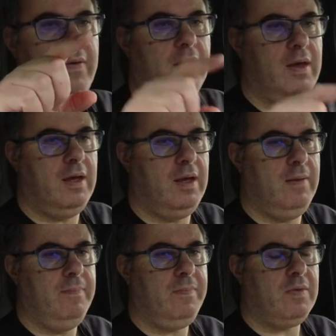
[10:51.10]

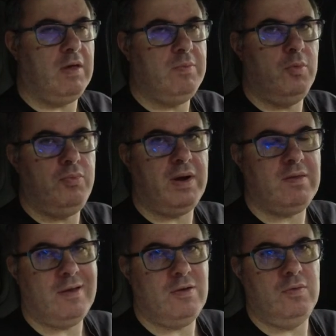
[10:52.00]
so it's more
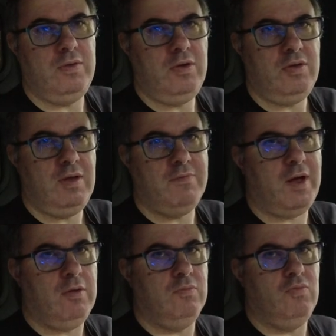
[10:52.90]
practical than using your
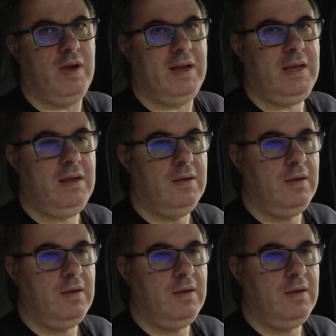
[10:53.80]
phone really.